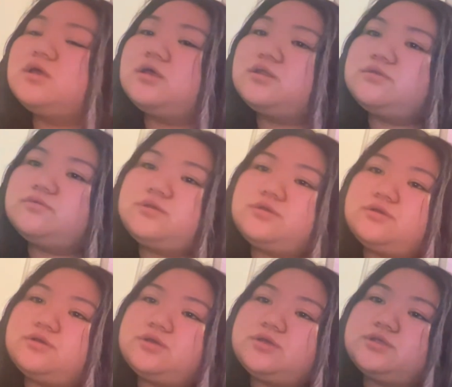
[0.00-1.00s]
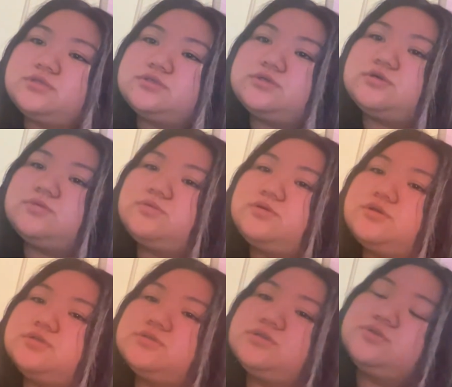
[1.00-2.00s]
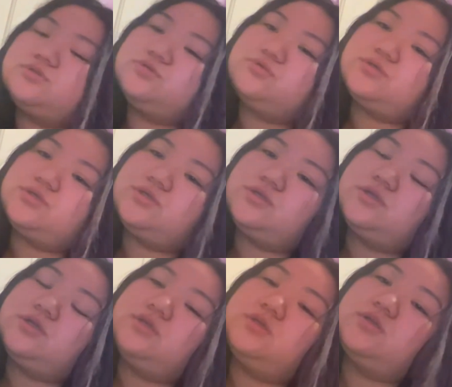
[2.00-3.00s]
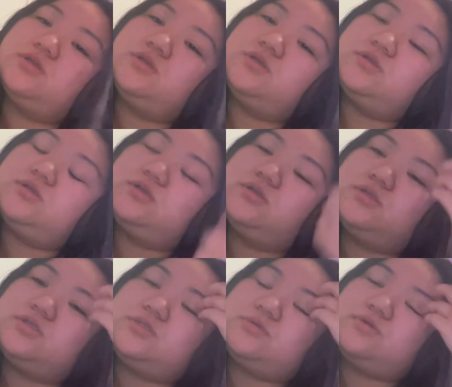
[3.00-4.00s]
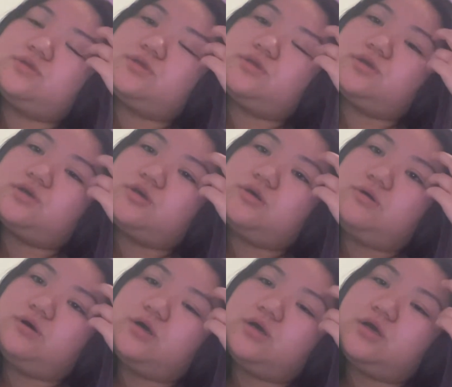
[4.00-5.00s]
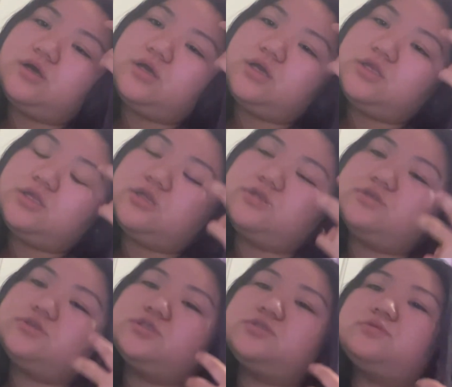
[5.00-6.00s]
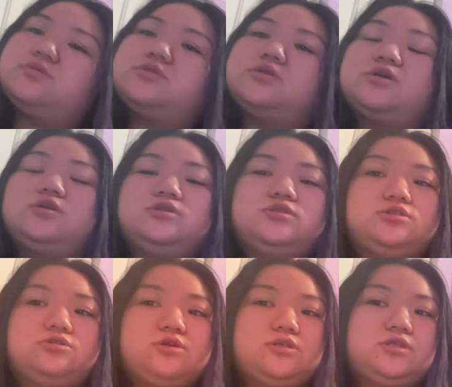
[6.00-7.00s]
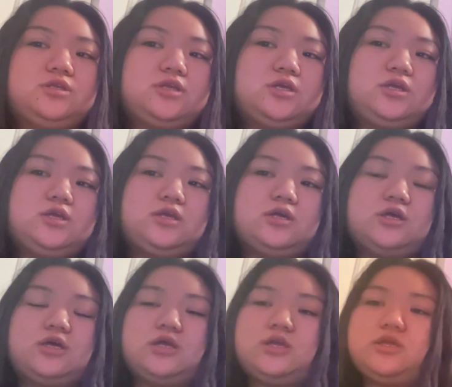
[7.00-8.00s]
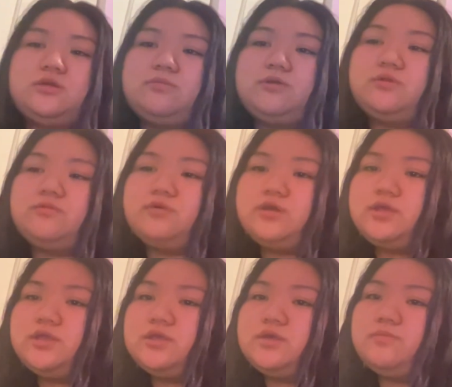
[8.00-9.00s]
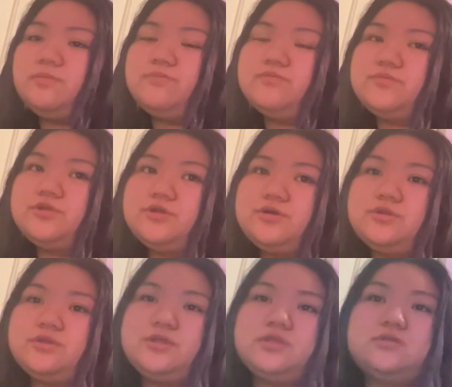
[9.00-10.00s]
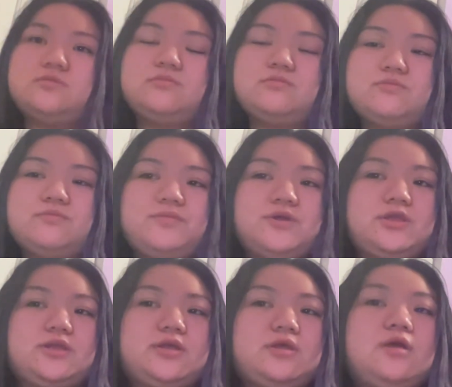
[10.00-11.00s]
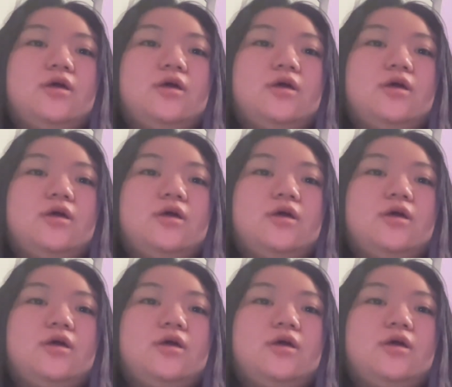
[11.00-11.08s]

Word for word: Anyway you guys, I hope you guys enjoy this video I, I know this video is kind of short today i've been waking up early in bed